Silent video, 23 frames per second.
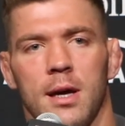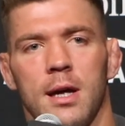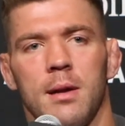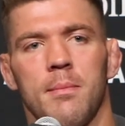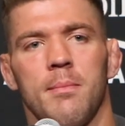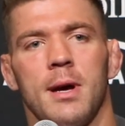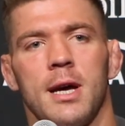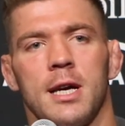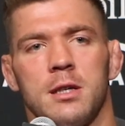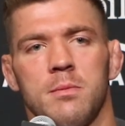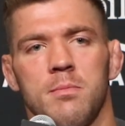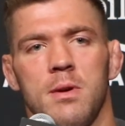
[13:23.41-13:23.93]
It
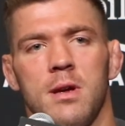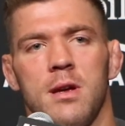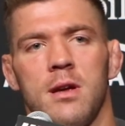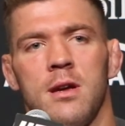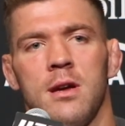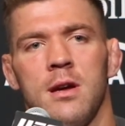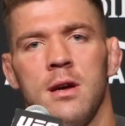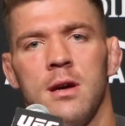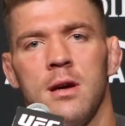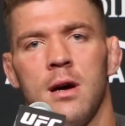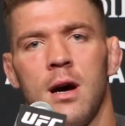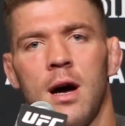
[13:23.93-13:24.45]
makes me
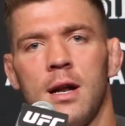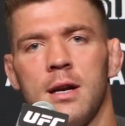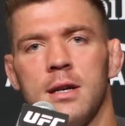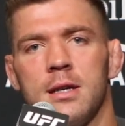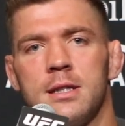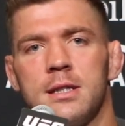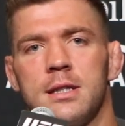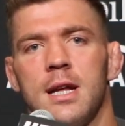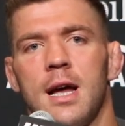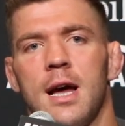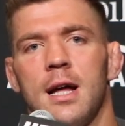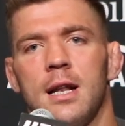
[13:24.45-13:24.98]

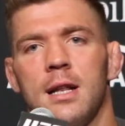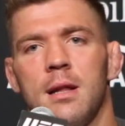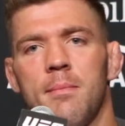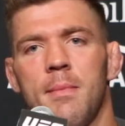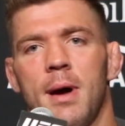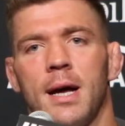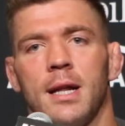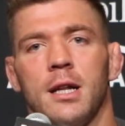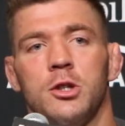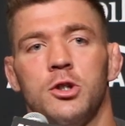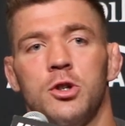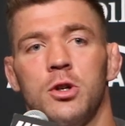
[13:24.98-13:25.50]
understand the
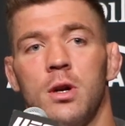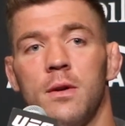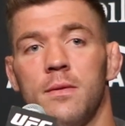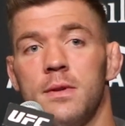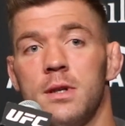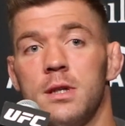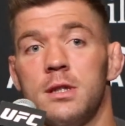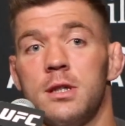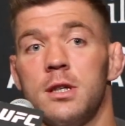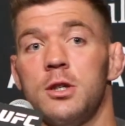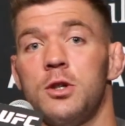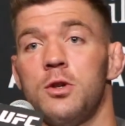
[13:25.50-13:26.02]
magnitude of
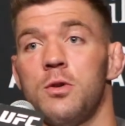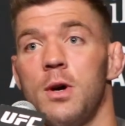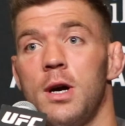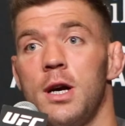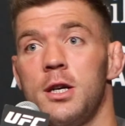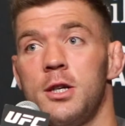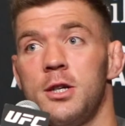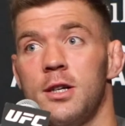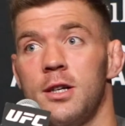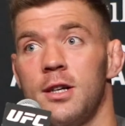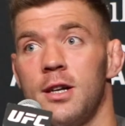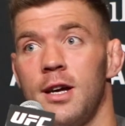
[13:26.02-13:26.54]
this
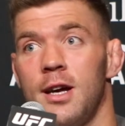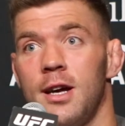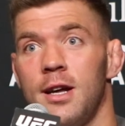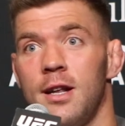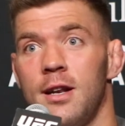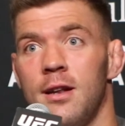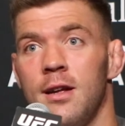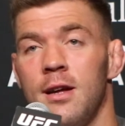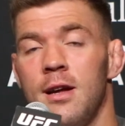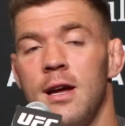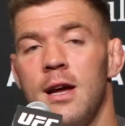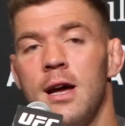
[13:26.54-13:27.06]
situation
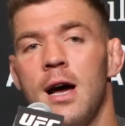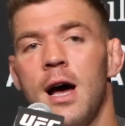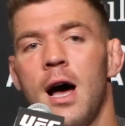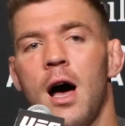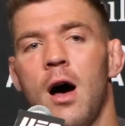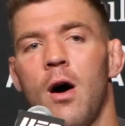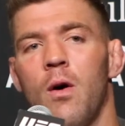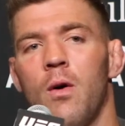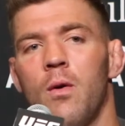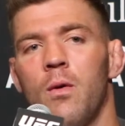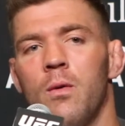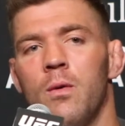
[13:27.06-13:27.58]
and
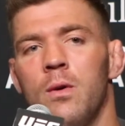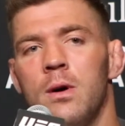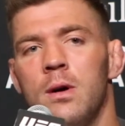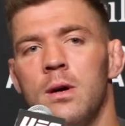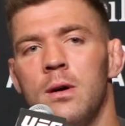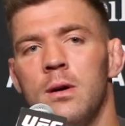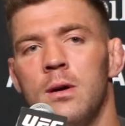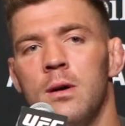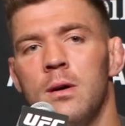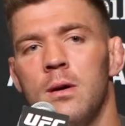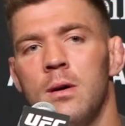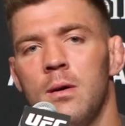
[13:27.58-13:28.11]
how
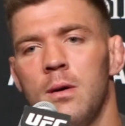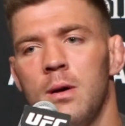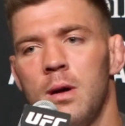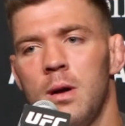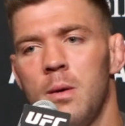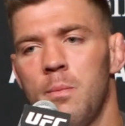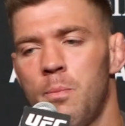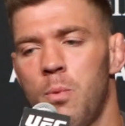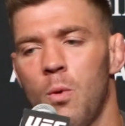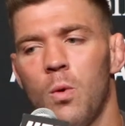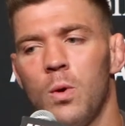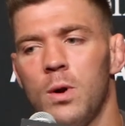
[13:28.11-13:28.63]

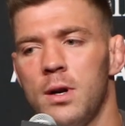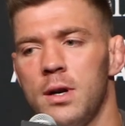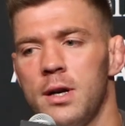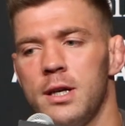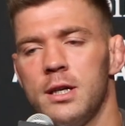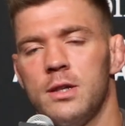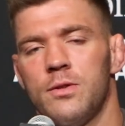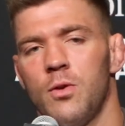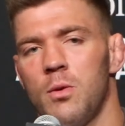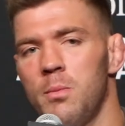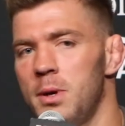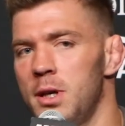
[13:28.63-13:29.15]
important it
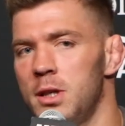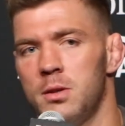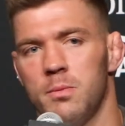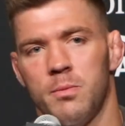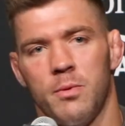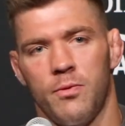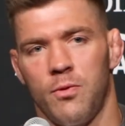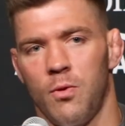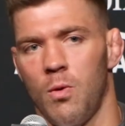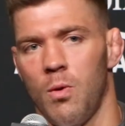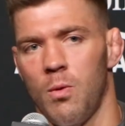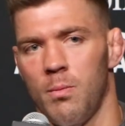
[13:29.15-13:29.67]
is for me to
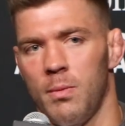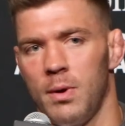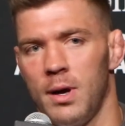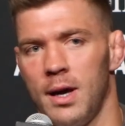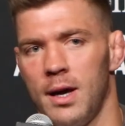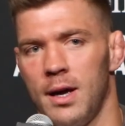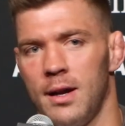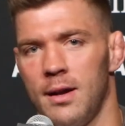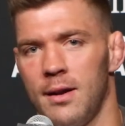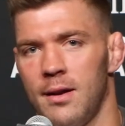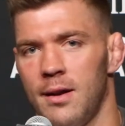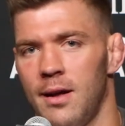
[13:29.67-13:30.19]
perform,
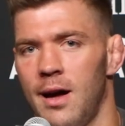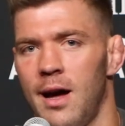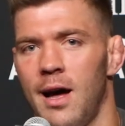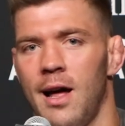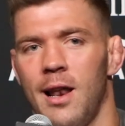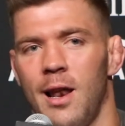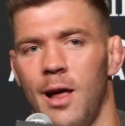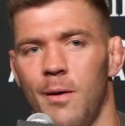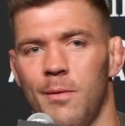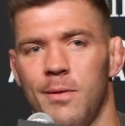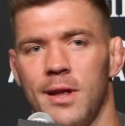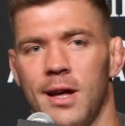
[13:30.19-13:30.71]
and I
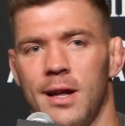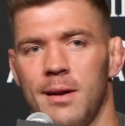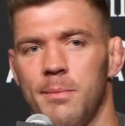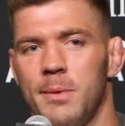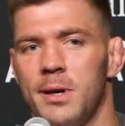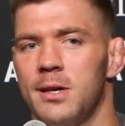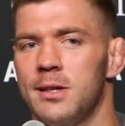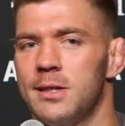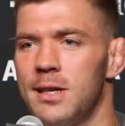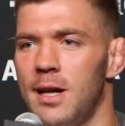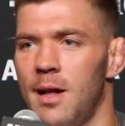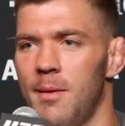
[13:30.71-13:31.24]
love that
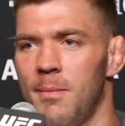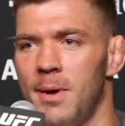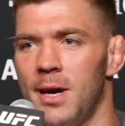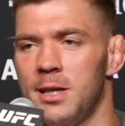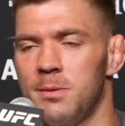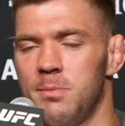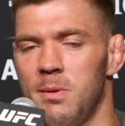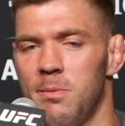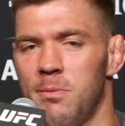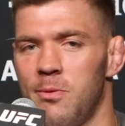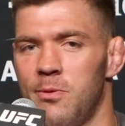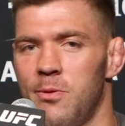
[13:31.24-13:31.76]
because that
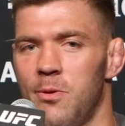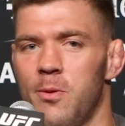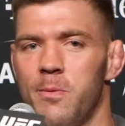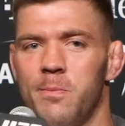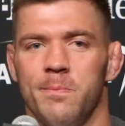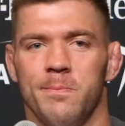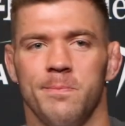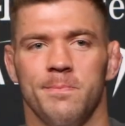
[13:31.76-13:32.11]
makes me perform.